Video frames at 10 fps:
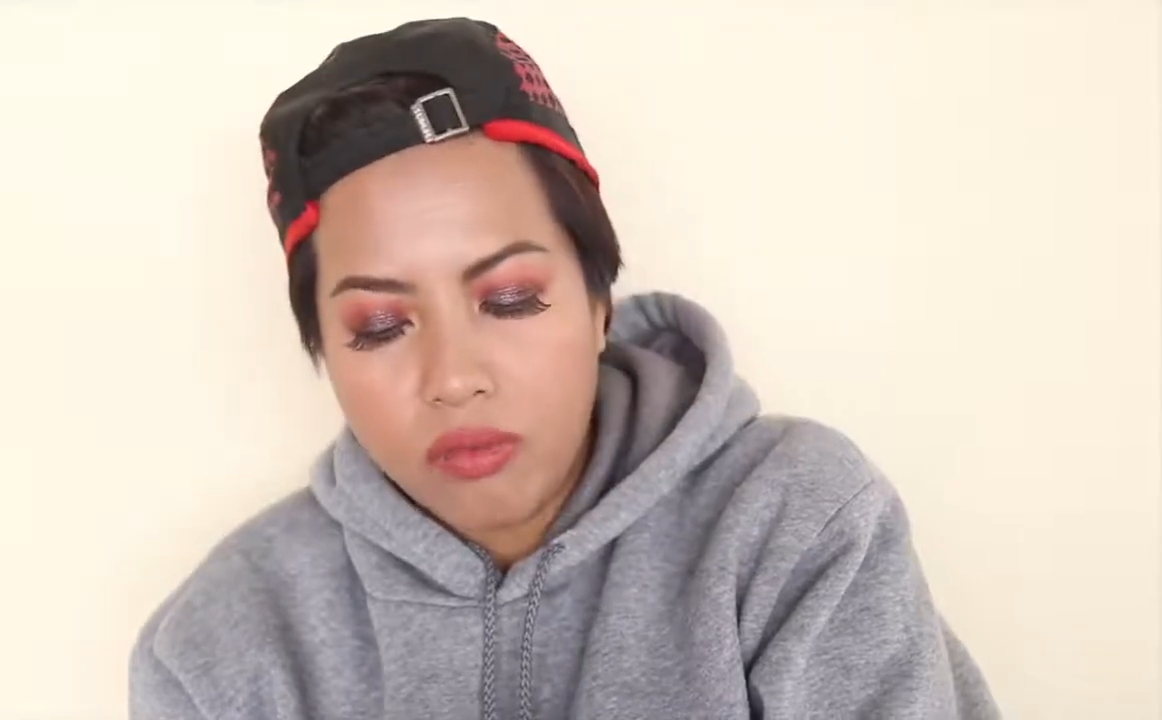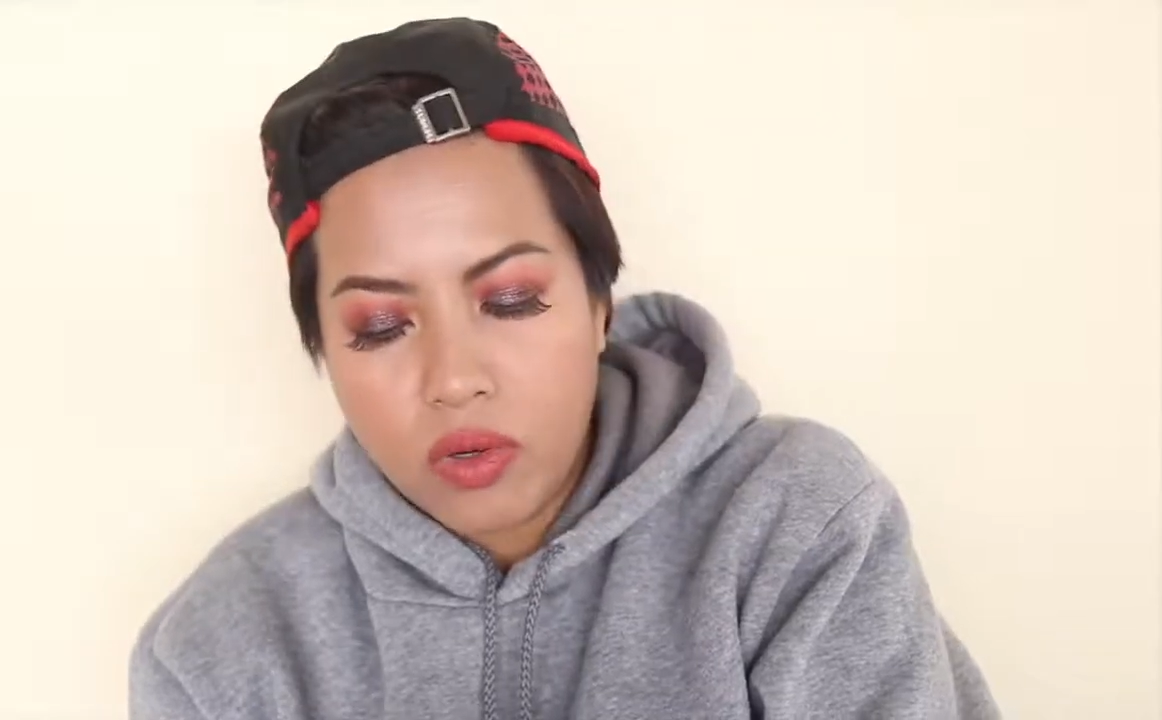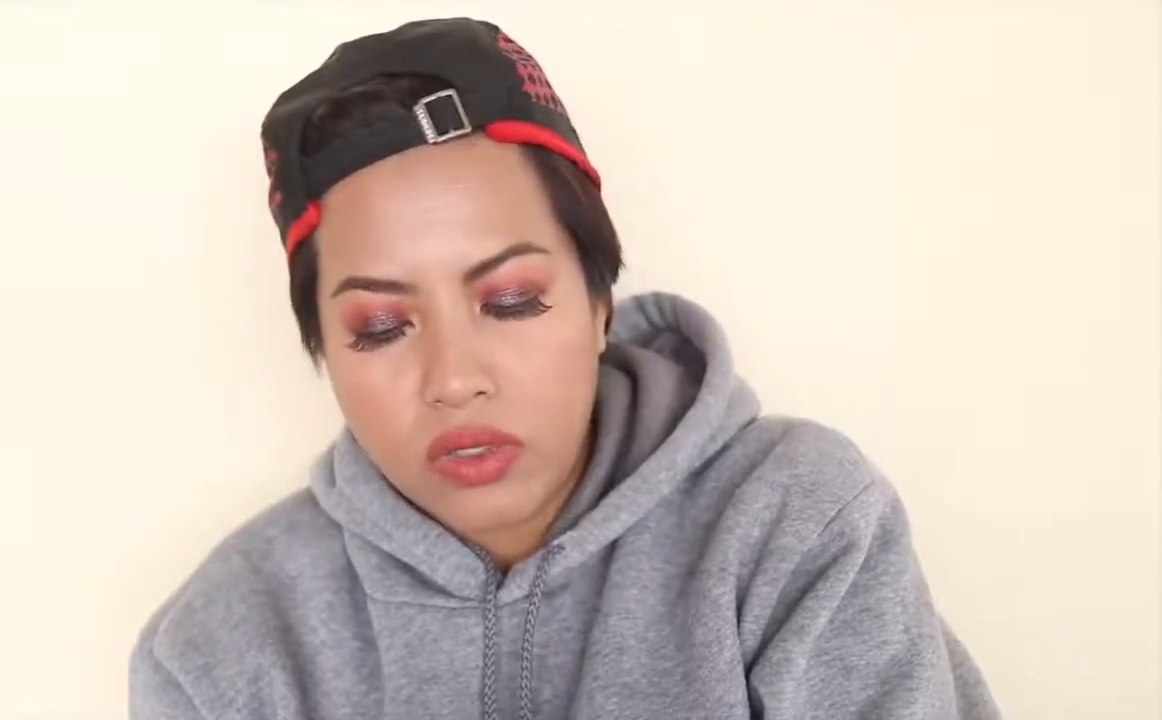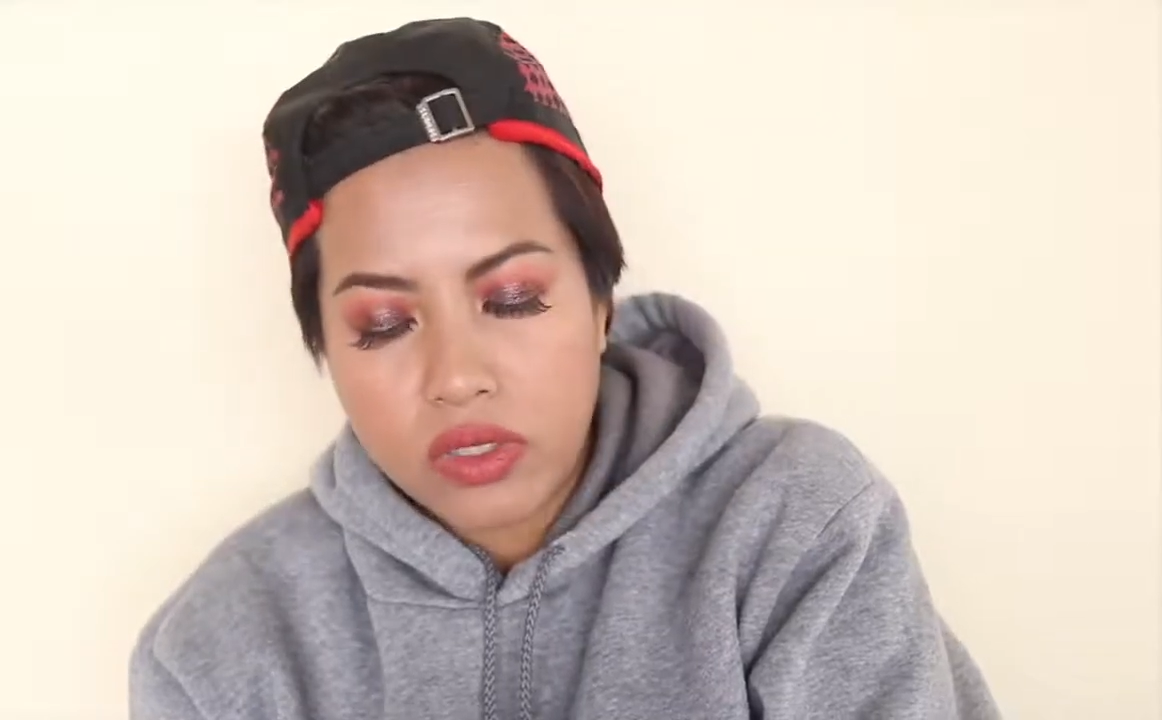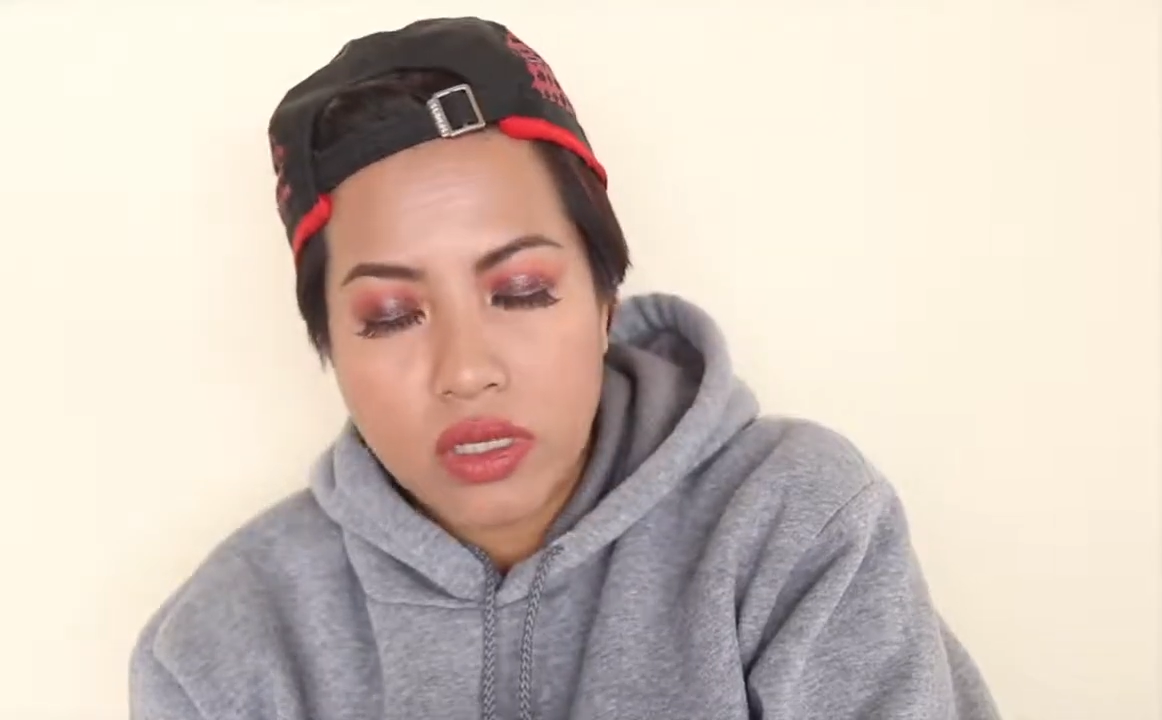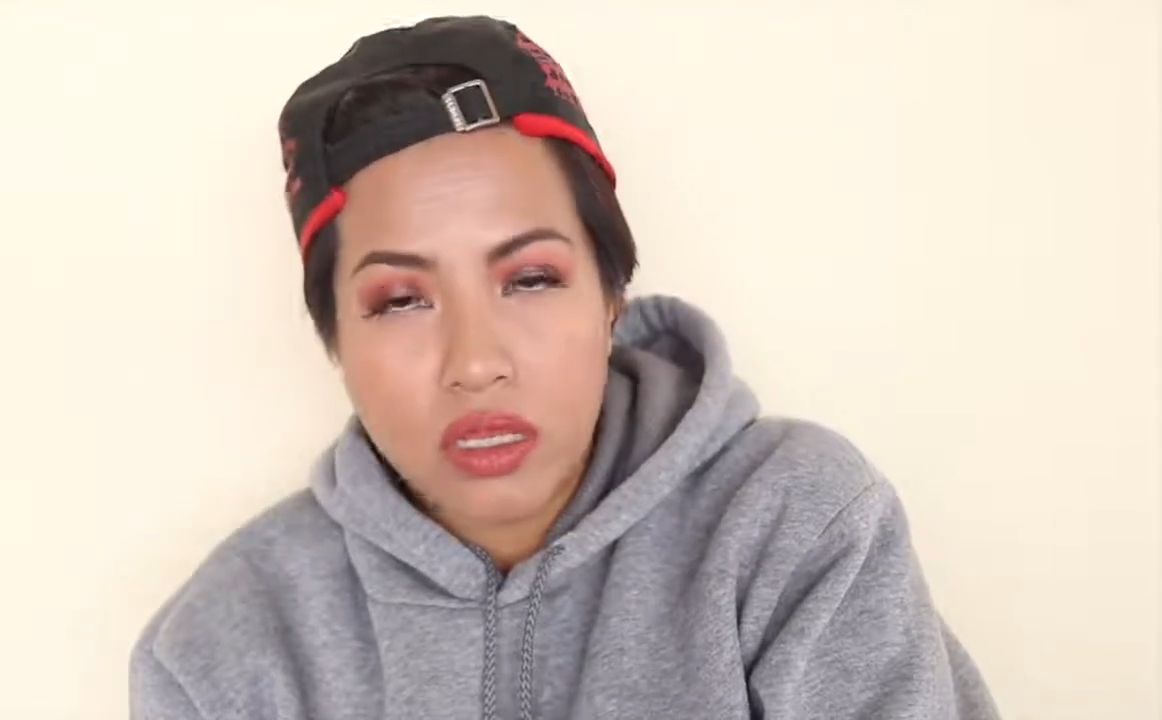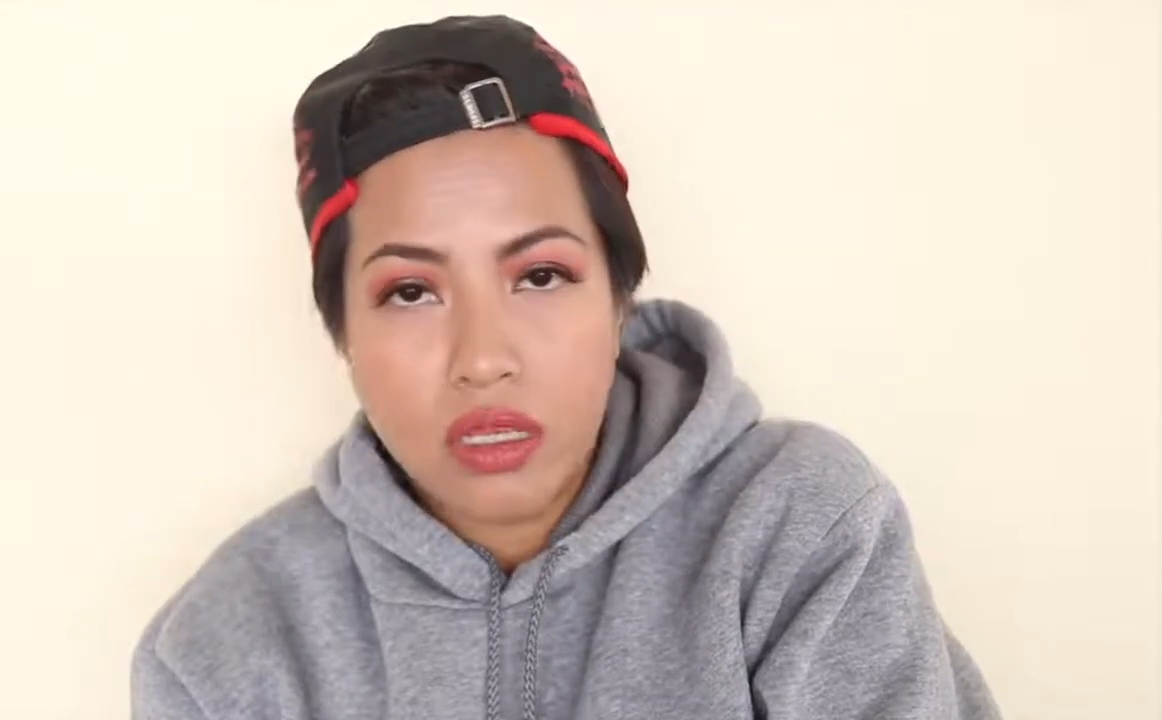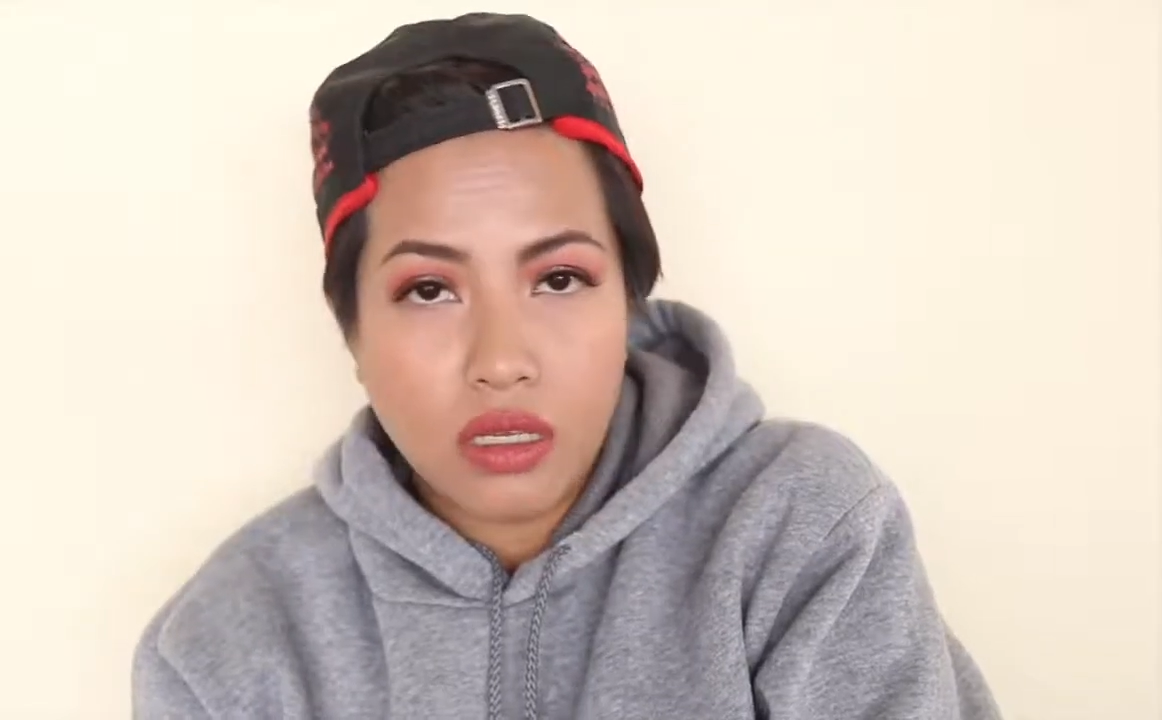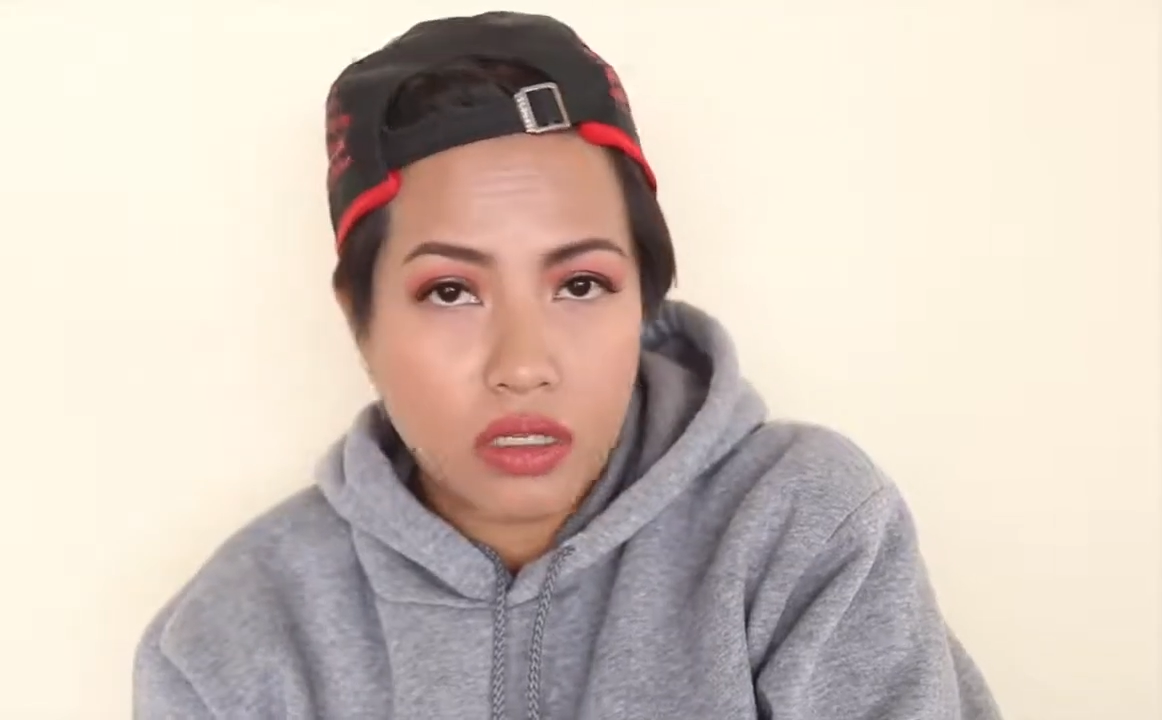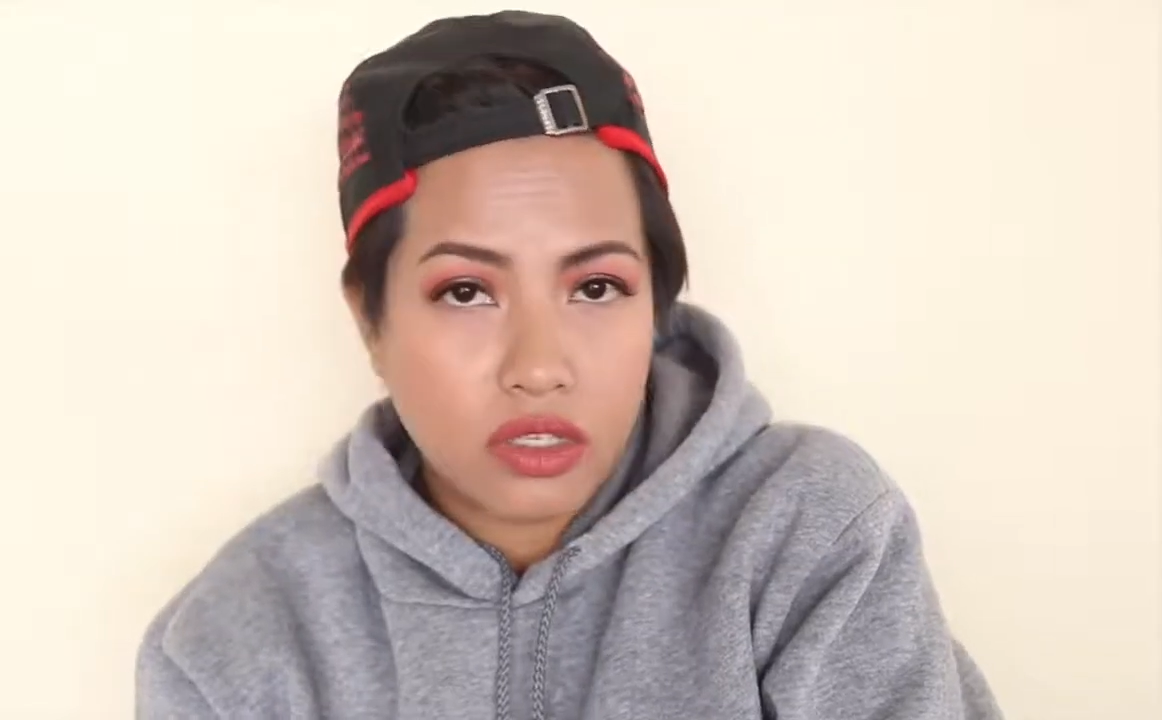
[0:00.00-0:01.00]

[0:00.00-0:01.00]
mostly